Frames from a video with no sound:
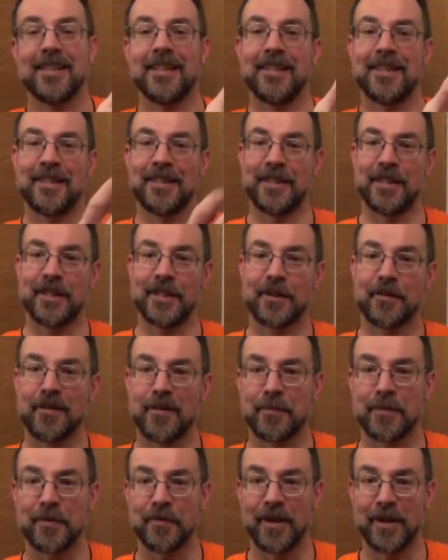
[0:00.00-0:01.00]
and
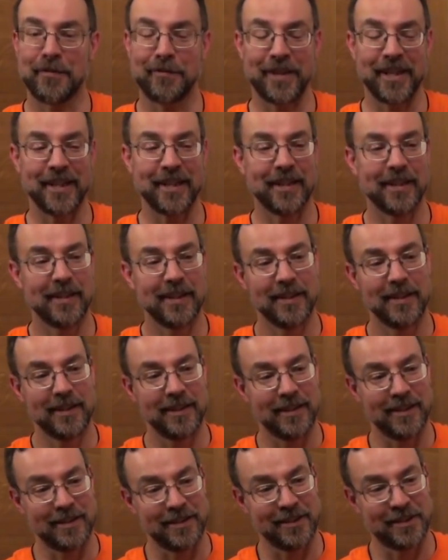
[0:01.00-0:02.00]
grip the rifling
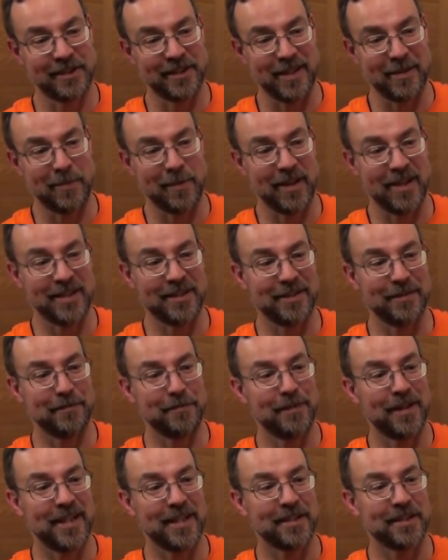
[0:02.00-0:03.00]
and stabilize in
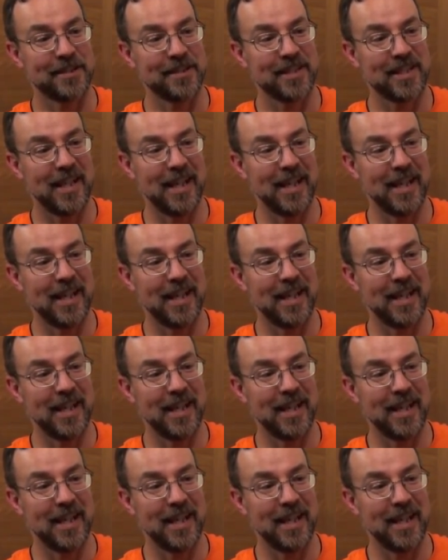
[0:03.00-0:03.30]
flight.